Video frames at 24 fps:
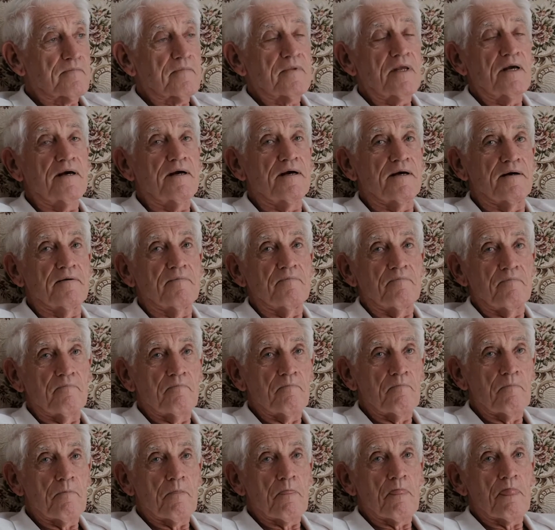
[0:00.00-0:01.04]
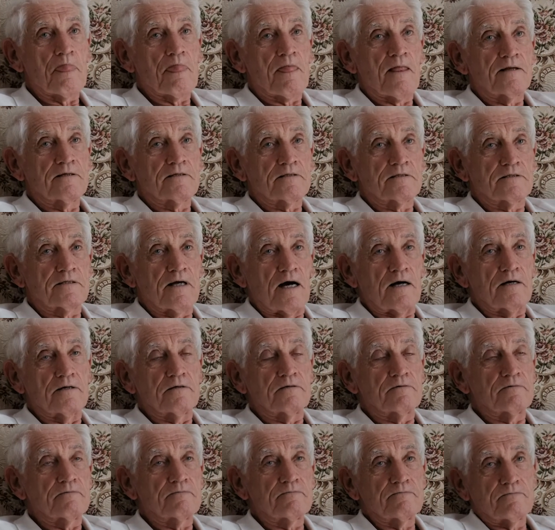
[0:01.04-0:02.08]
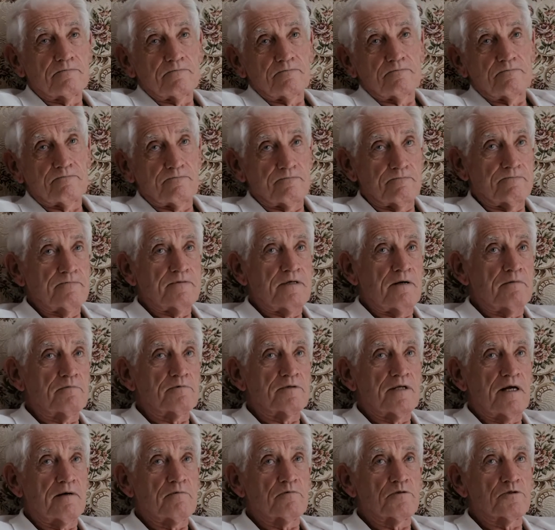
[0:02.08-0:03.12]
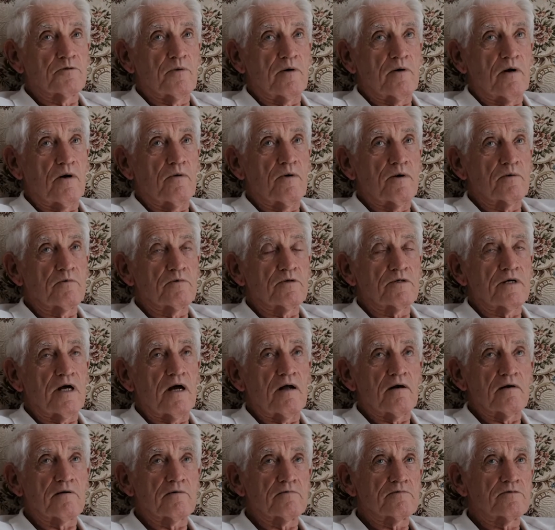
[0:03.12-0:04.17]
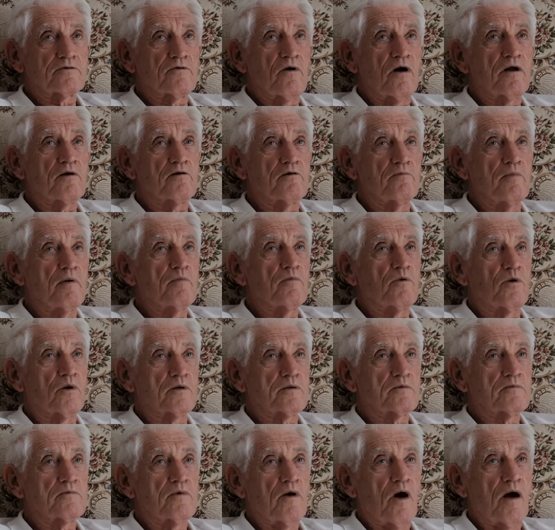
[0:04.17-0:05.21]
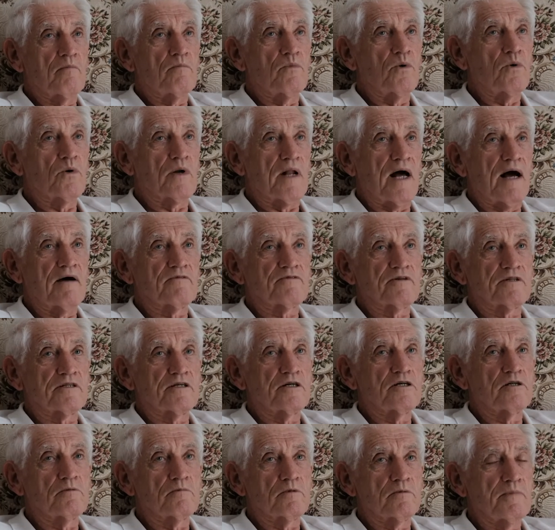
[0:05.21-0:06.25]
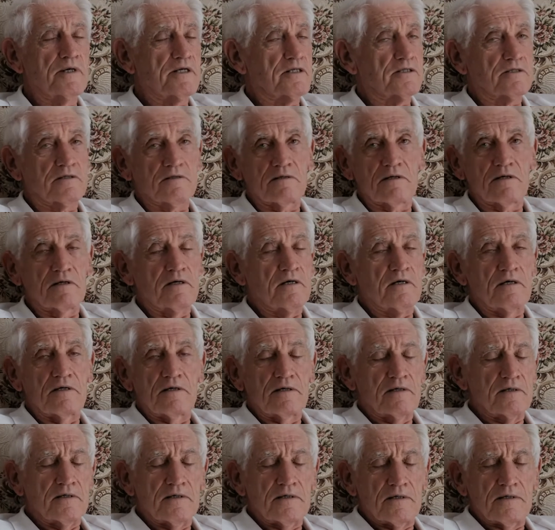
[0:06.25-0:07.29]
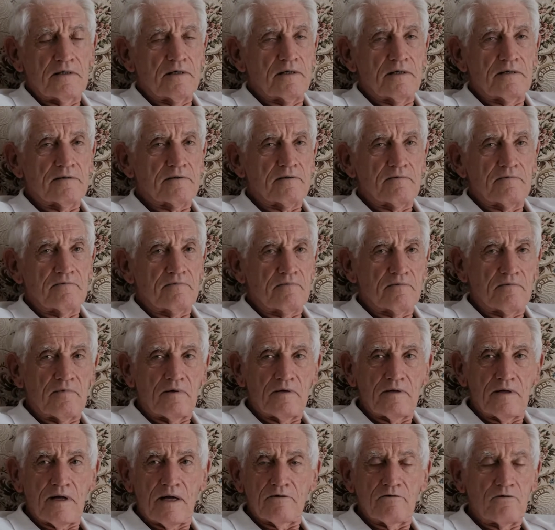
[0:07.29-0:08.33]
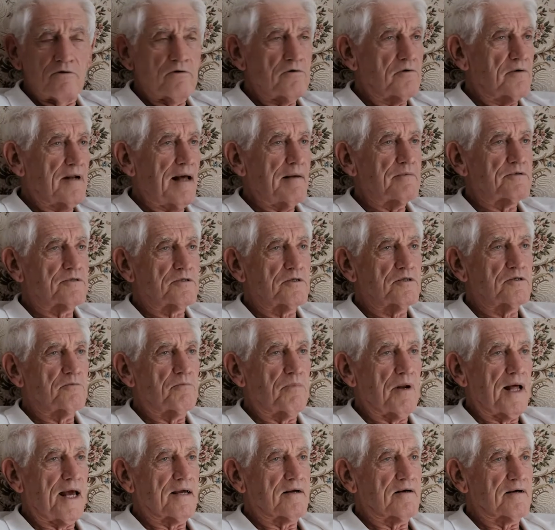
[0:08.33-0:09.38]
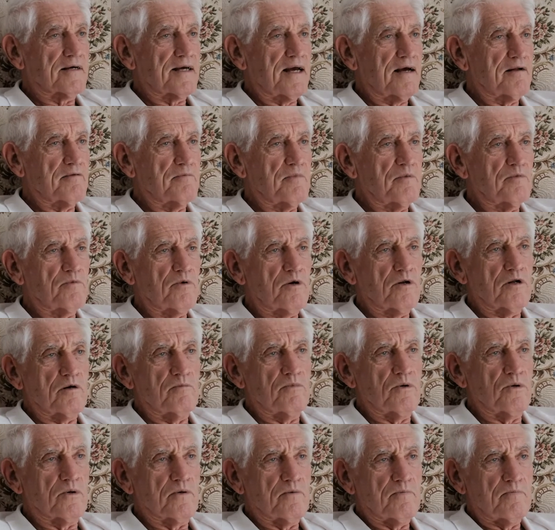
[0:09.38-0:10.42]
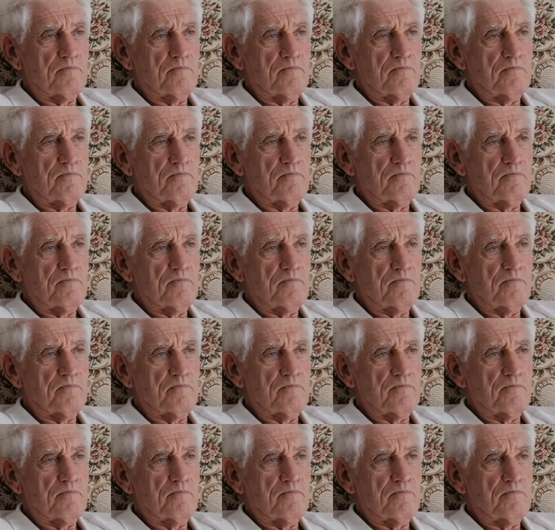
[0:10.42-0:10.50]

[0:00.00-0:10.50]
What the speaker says: Yeah, so that was where I went with. I'm trying to remember what I bought after the Hilton Minx. I drew an absolute blank. I can't remember what I bought.